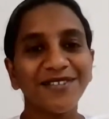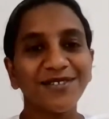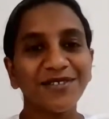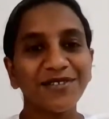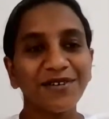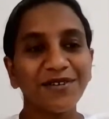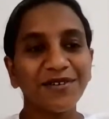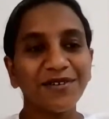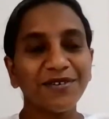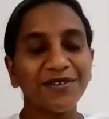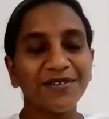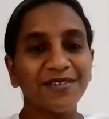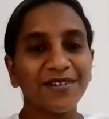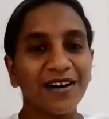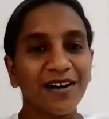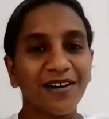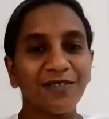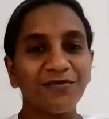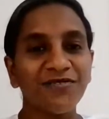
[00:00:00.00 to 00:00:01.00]

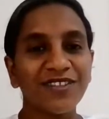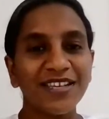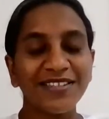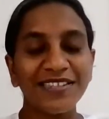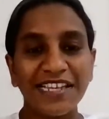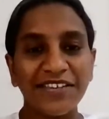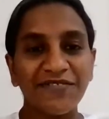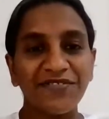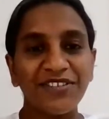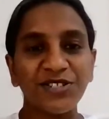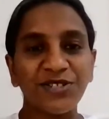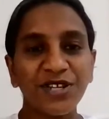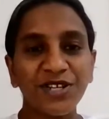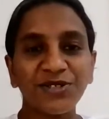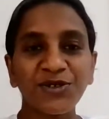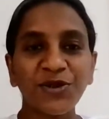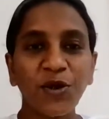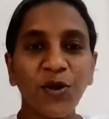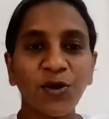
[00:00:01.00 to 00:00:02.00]
So obviously we
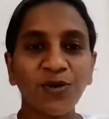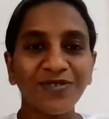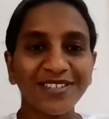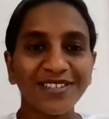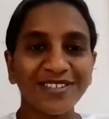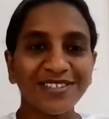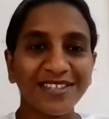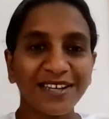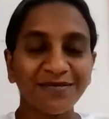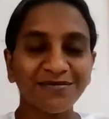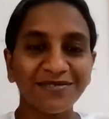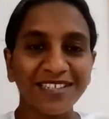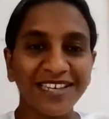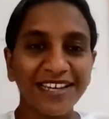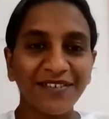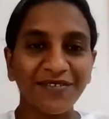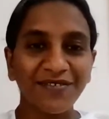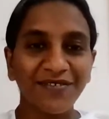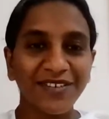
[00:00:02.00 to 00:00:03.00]
just go with
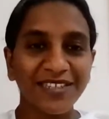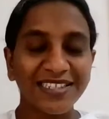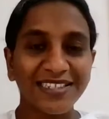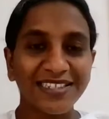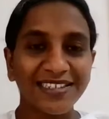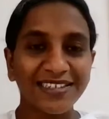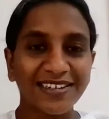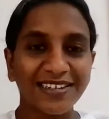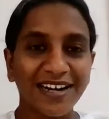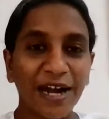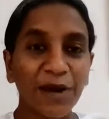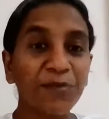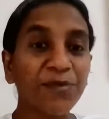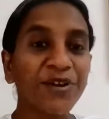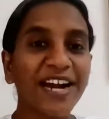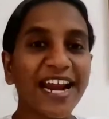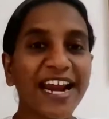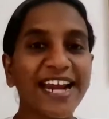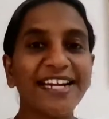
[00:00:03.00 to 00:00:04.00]
something with
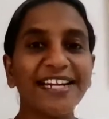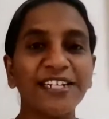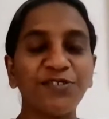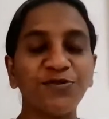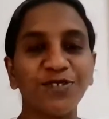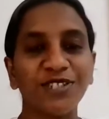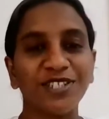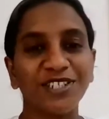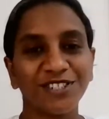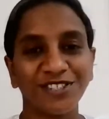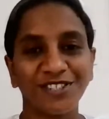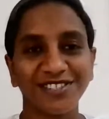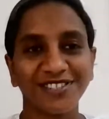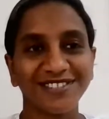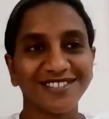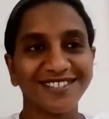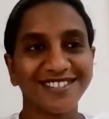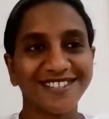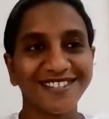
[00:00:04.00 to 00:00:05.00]
upgraded
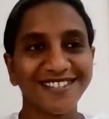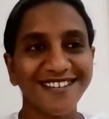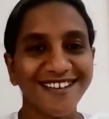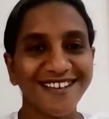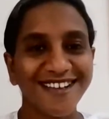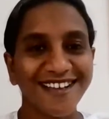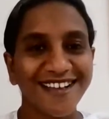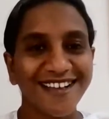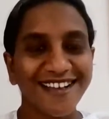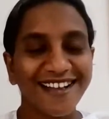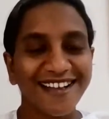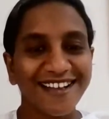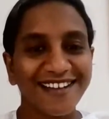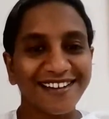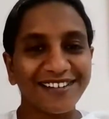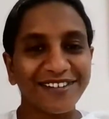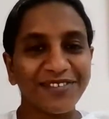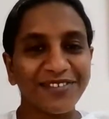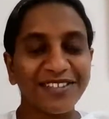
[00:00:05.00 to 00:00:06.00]
versions.
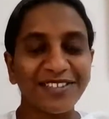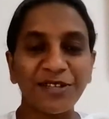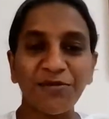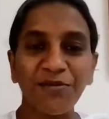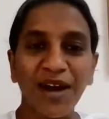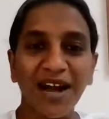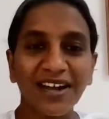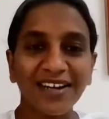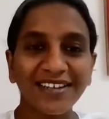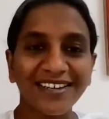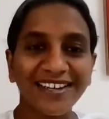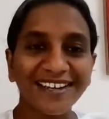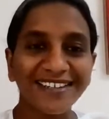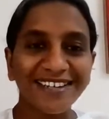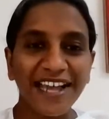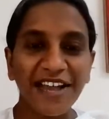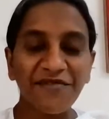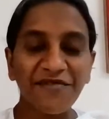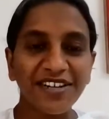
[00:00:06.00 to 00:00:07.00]
In the
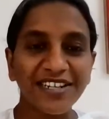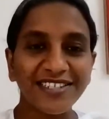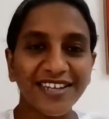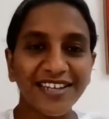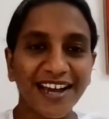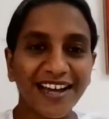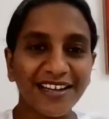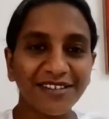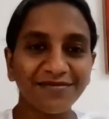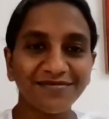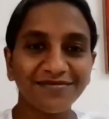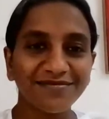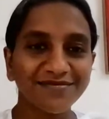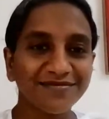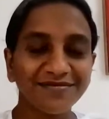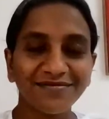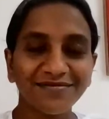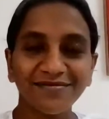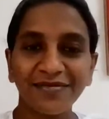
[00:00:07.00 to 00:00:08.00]
market, every time
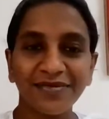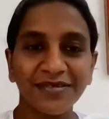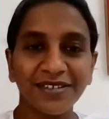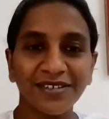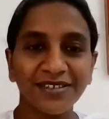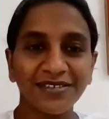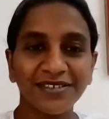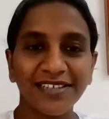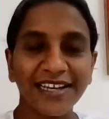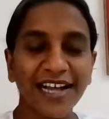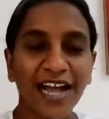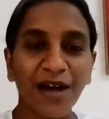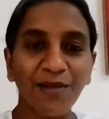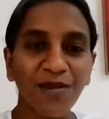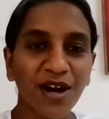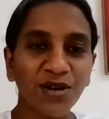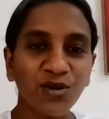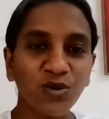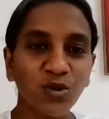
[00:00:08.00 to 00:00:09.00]
they
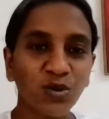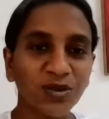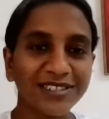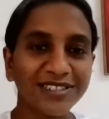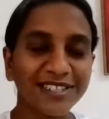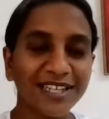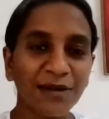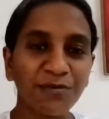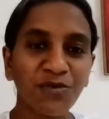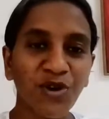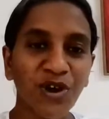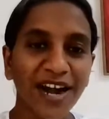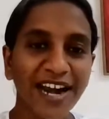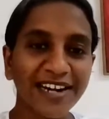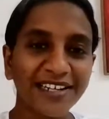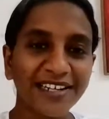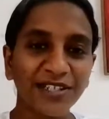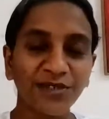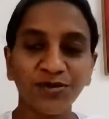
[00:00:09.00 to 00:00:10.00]
come out with
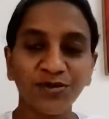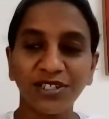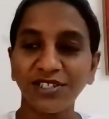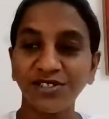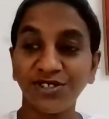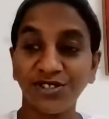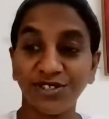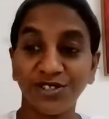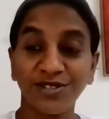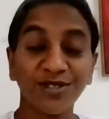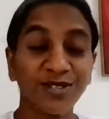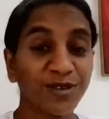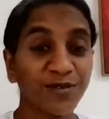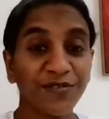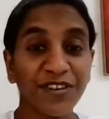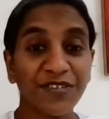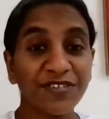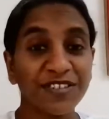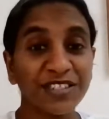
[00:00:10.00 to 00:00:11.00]
upgraded versions
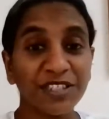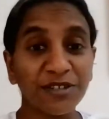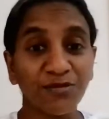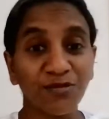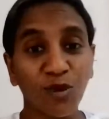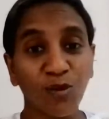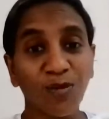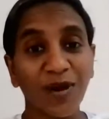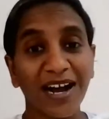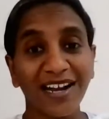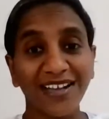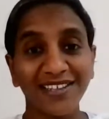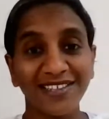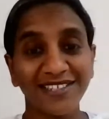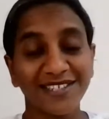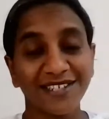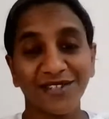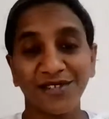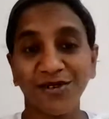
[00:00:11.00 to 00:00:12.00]
of even the
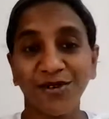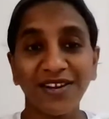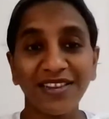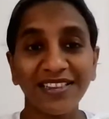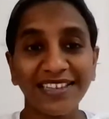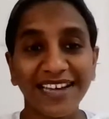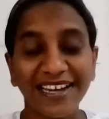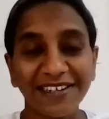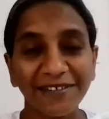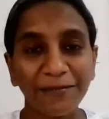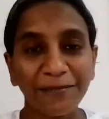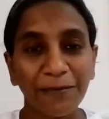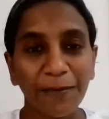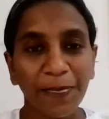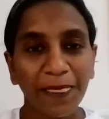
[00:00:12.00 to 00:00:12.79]
mobiles and all that.